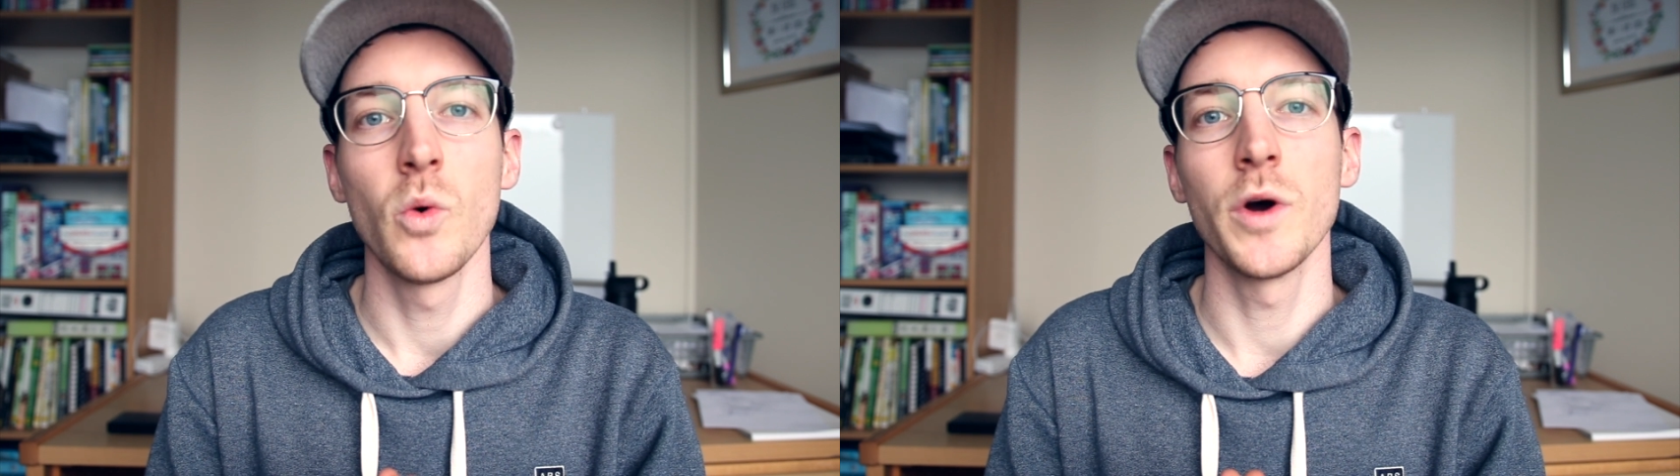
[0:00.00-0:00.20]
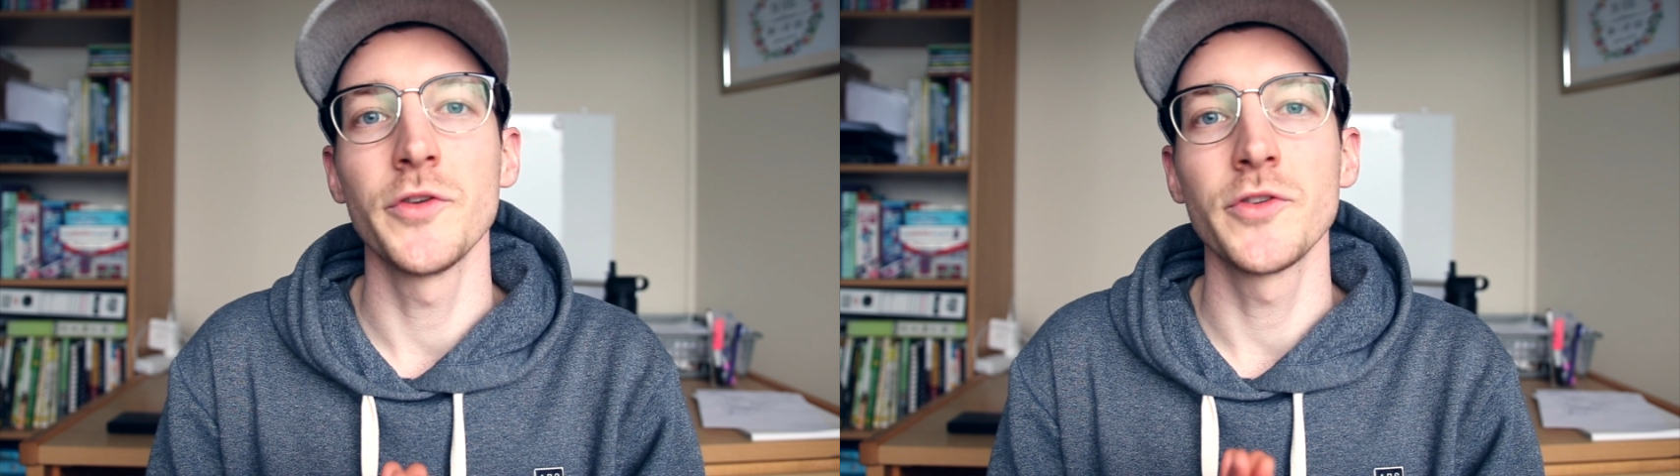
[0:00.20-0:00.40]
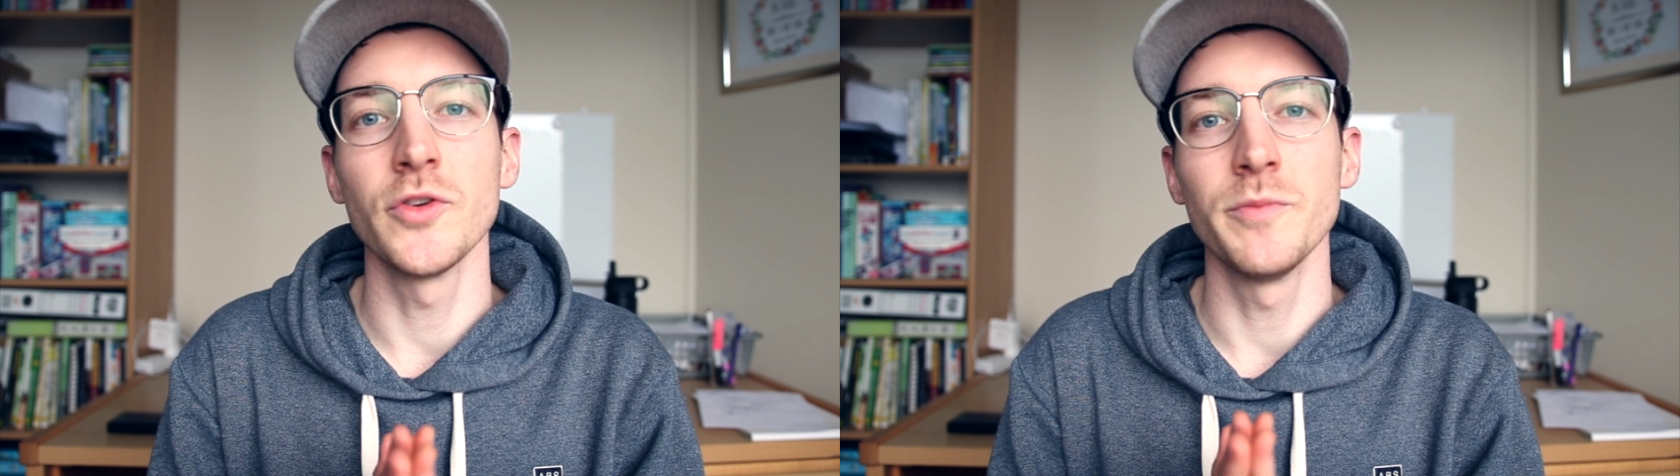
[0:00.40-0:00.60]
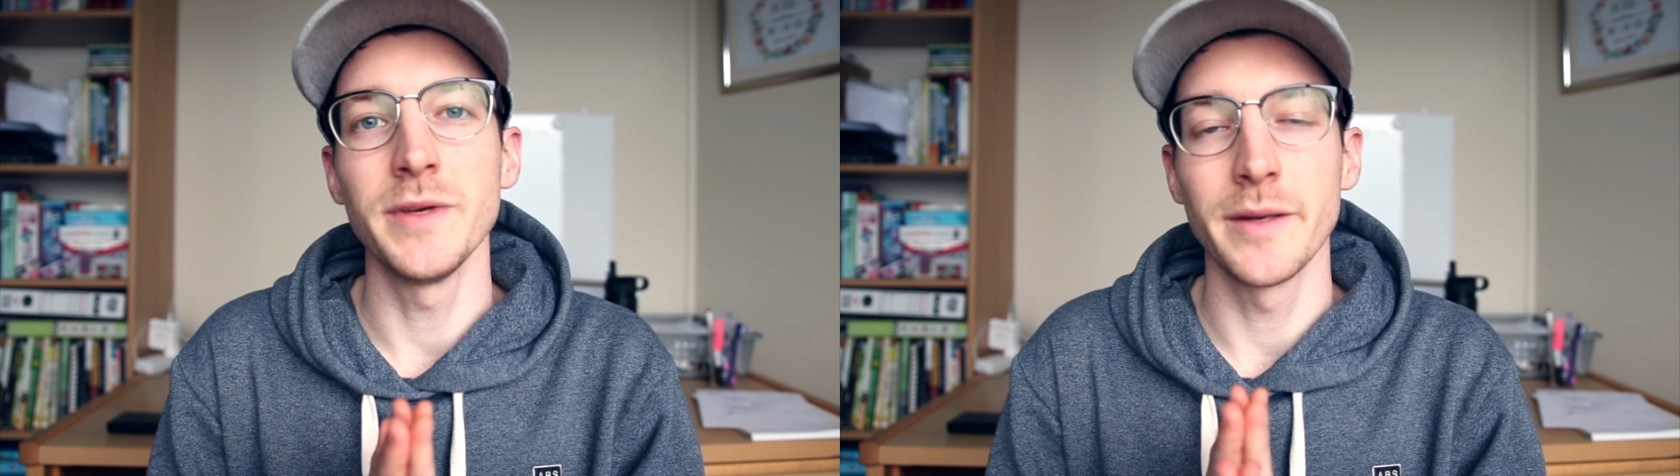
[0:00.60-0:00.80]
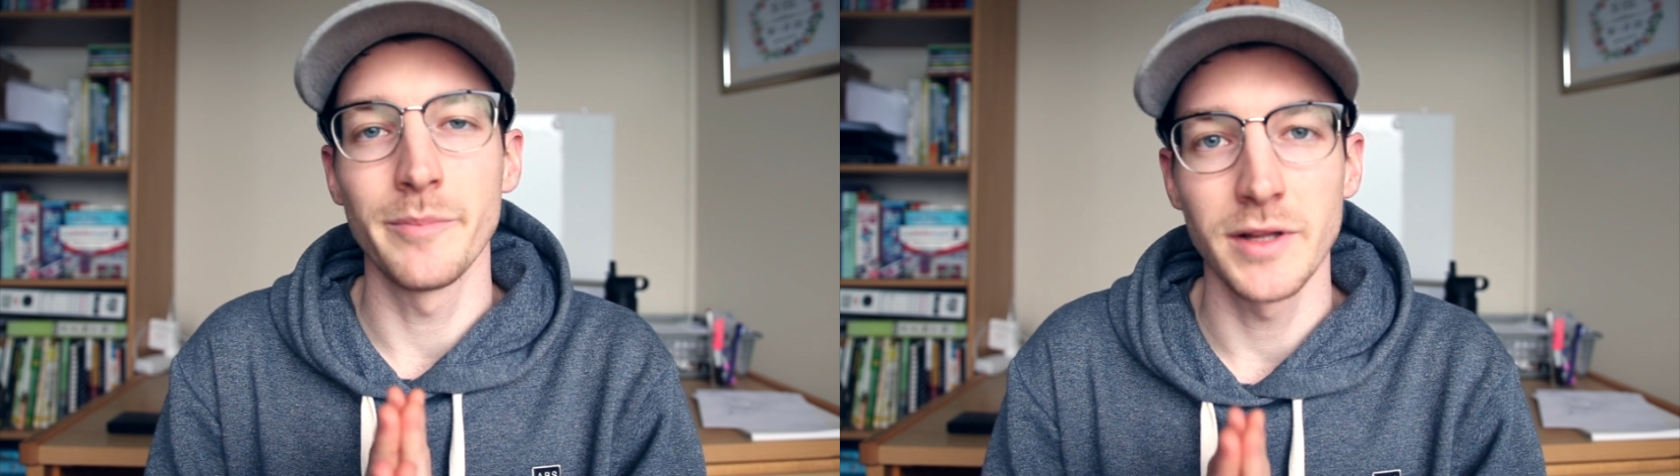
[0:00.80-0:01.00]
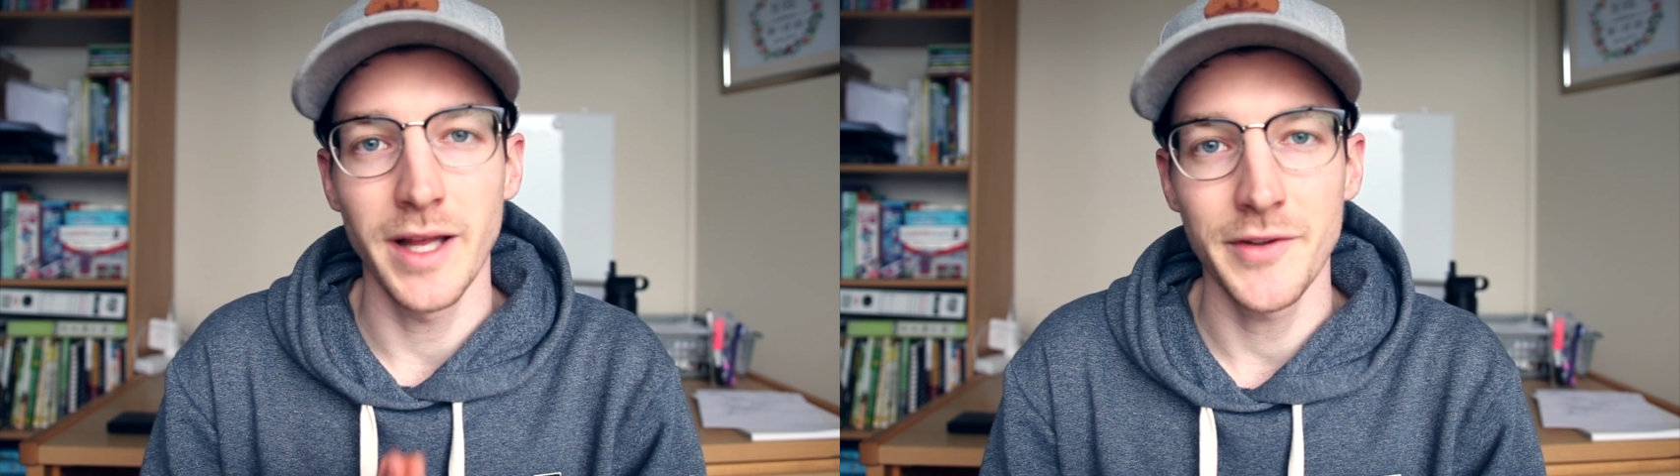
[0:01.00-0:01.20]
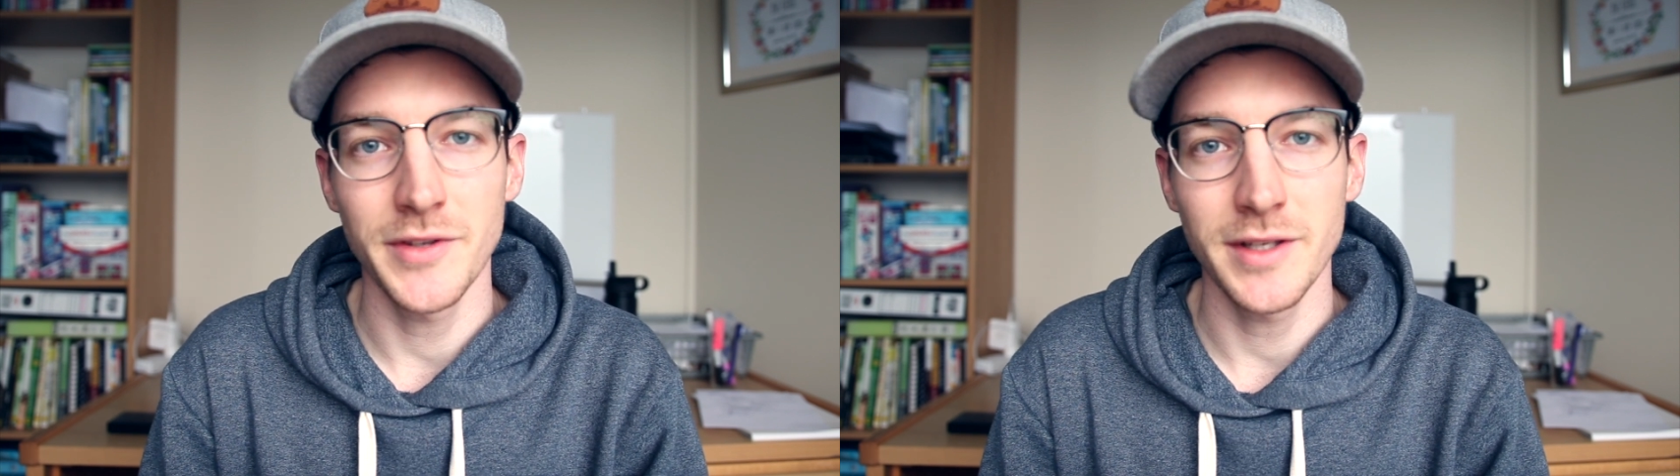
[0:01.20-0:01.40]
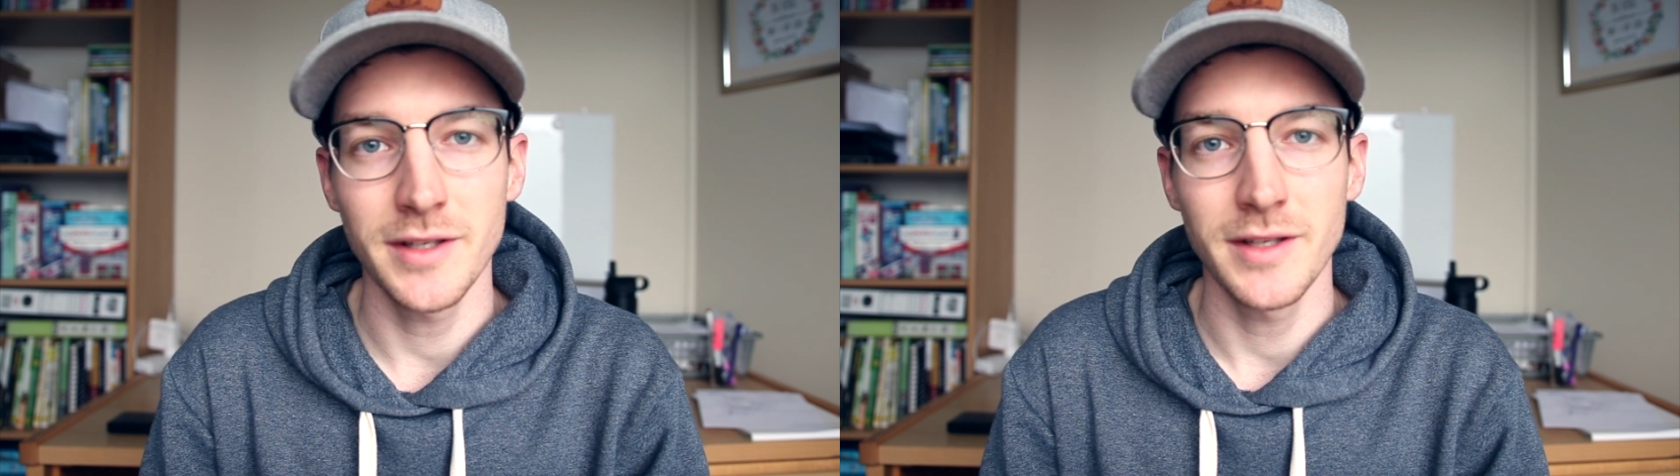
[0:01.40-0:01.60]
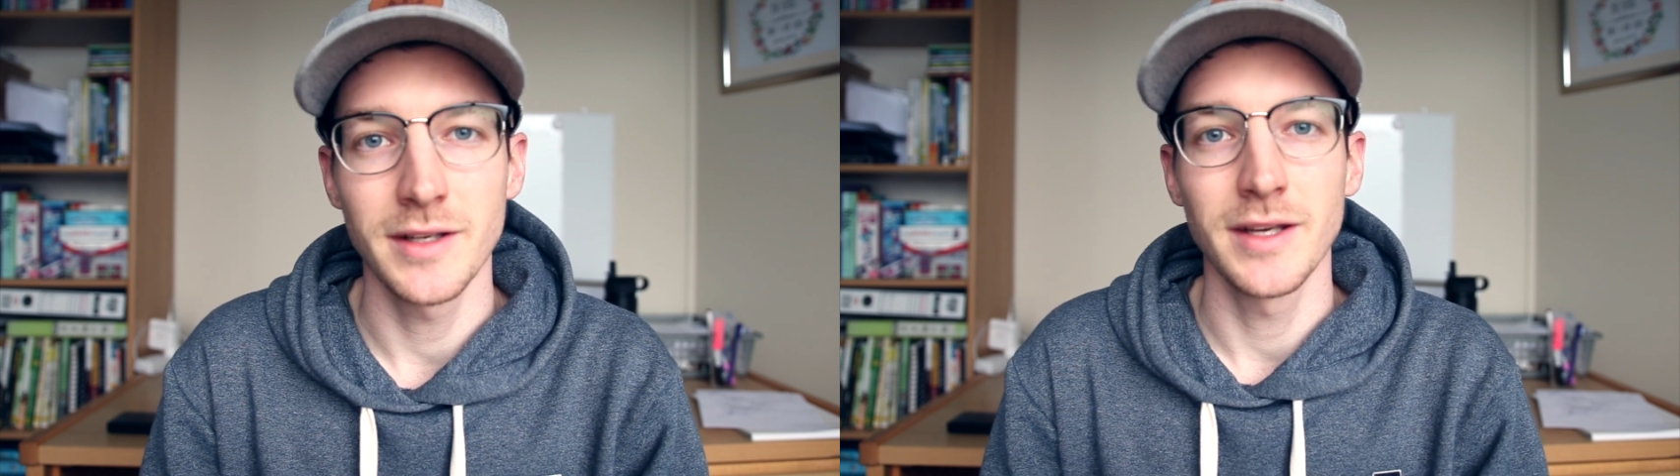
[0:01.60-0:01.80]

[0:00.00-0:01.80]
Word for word: was to be a blessing